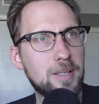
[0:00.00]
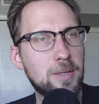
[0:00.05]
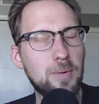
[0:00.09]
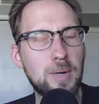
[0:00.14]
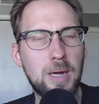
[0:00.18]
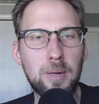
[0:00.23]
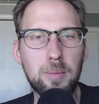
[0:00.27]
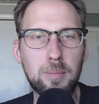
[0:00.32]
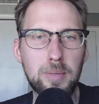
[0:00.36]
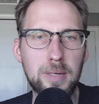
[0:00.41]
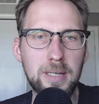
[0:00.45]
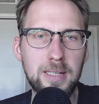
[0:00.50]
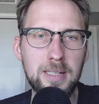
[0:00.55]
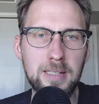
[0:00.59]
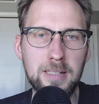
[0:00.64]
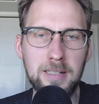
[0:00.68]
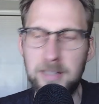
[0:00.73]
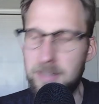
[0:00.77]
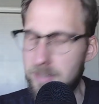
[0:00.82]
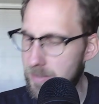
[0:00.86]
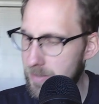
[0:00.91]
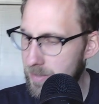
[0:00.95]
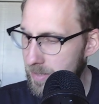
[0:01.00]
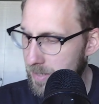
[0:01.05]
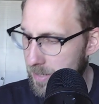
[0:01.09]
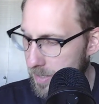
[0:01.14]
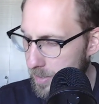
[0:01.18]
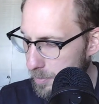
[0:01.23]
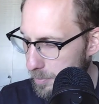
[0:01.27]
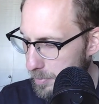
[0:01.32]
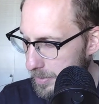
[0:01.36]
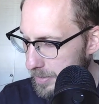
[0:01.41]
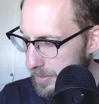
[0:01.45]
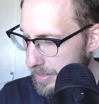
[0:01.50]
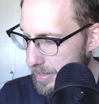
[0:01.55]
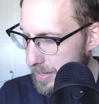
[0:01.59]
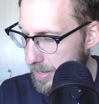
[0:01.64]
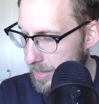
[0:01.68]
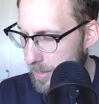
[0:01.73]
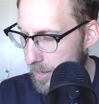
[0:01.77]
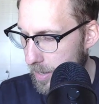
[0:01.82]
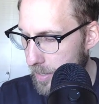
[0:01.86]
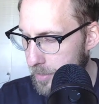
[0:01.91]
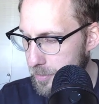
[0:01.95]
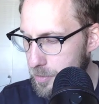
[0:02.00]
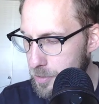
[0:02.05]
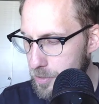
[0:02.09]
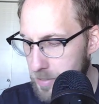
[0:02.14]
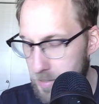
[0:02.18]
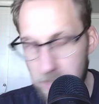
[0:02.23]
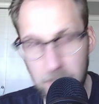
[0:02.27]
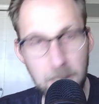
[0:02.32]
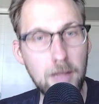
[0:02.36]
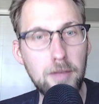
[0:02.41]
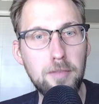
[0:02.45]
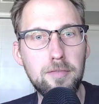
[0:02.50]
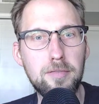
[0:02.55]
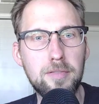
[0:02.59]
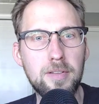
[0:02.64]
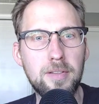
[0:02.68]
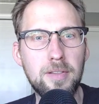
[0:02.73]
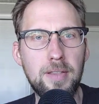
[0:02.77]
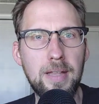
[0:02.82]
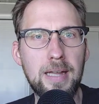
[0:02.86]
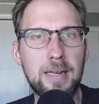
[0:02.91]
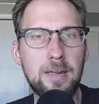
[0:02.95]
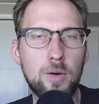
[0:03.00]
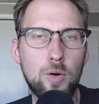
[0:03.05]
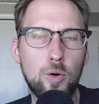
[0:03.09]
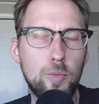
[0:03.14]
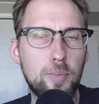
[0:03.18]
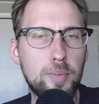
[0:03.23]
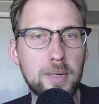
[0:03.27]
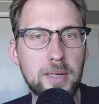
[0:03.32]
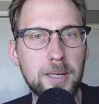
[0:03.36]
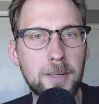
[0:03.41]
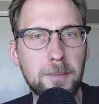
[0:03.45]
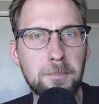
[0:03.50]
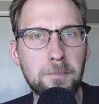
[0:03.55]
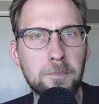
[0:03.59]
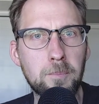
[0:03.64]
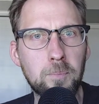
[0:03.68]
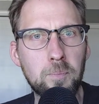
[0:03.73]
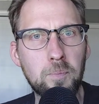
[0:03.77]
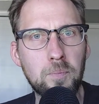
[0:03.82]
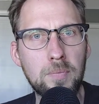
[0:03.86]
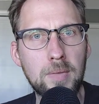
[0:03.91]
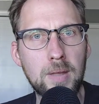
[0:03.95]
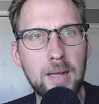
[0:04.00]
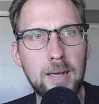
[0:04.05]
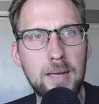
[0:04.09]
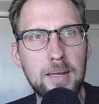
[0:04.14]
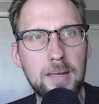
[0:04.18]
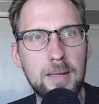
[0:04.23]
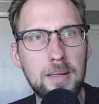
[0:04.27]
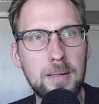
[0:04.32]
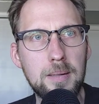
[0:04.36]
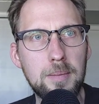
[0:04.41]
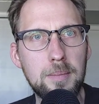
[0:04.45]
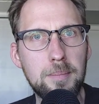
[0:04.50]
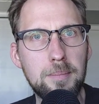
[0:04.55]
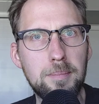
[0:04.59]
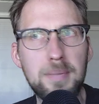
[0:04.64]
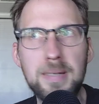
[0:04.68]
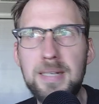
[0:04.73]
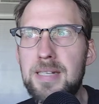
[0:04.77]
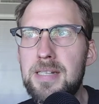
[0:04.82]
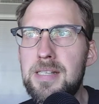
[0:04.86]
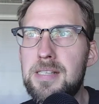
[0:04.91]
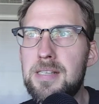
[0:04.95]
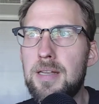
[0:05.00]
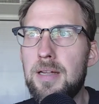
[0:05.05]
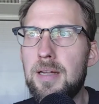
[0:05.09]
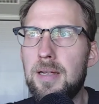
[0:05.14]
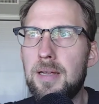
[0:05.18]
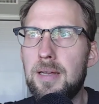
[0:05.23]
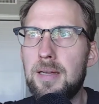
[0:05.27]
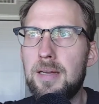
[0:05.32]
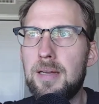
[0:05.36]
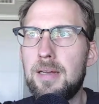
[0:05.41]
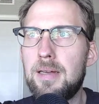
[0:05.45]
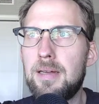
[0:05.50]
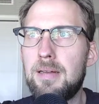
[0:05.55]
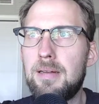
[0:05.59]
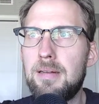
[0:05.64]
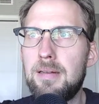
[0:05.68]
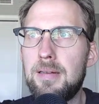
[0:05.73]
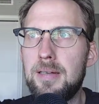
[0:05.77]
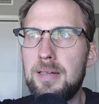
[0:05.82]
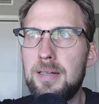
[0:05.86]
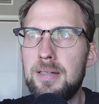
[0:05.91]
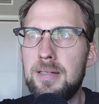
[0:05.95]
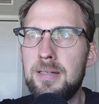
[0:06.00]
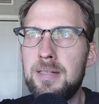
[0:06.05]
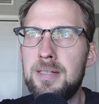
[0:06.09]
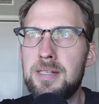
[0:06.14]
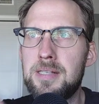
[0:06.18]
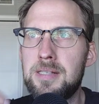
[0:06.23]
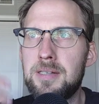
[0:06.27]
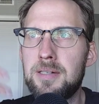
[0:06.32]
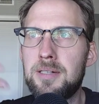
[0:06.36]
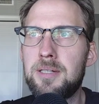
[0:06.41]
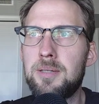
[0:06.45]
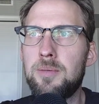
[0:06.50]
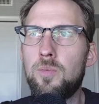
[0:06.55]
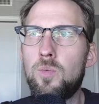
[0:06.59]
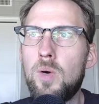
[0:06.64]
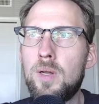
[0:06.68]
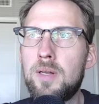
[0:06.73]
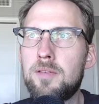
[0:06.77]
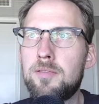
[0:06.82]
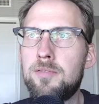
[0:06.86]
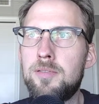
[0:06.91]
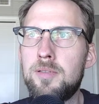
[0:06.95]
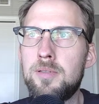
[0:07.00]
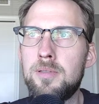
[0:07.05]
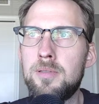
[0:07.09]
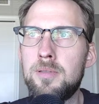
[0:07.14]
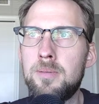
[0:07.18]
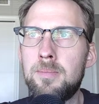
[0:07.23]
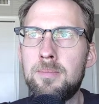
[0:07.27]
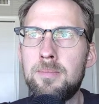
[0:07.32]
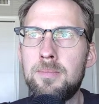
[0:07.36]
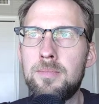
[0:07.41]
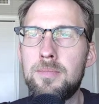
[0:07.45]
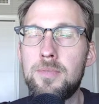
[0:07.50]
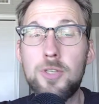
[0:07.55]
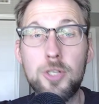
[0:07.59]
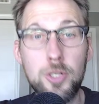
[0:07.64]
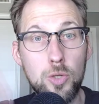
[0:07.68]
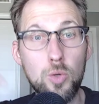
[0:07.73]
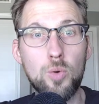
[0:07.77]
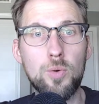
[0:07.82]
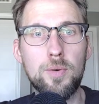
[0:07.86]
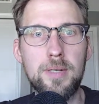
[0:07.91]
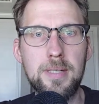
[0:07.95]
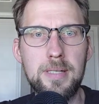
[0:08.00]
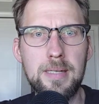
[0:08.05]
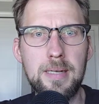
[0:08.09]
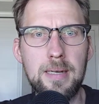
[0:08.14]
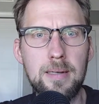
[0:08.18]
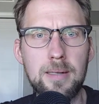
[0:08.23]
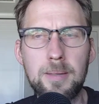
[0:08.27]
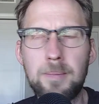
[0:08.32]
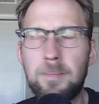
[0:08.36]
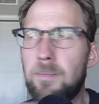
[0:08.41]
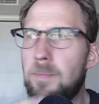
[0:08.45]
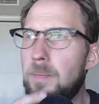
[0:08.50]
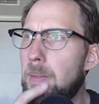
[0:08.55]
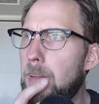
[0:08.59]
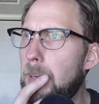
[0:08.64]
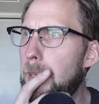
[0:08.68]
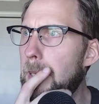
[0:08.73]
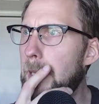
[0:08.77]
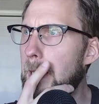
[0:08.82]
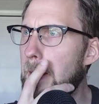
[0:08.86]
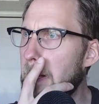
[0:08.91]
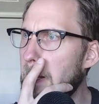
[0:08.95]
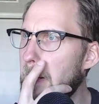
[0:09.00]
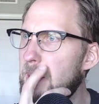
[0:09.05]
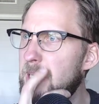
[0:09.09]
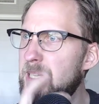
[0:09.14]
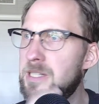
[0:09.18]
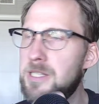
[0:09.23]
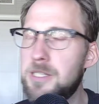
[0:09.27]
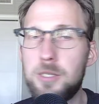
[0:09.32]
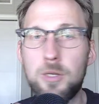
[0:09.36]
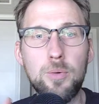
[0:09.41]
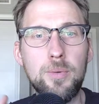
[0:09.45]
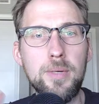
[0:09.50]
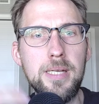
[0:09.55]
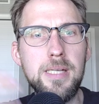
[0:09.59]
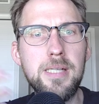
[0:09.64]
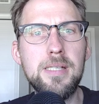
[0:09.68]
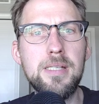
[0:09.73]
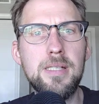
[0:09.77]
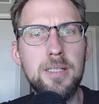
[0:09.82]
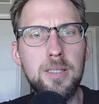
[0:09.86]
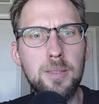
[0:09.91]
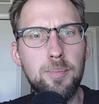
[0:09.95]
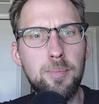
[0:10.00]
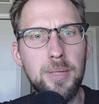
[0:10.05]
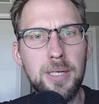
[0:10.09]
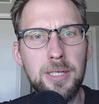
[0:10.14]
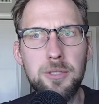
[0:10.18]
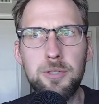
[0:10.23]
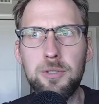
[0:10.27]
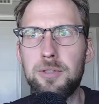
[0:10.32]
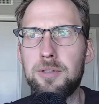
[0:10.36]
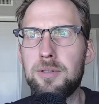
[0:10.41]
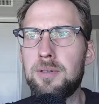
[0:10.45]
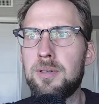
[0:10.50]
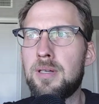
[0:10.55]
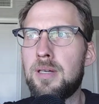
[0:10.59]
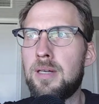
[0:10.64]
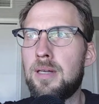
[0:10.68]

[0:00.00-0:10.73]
groundbreaking here, but I just love that opening because he is such a wonderful storyteller, and it's so easy to picture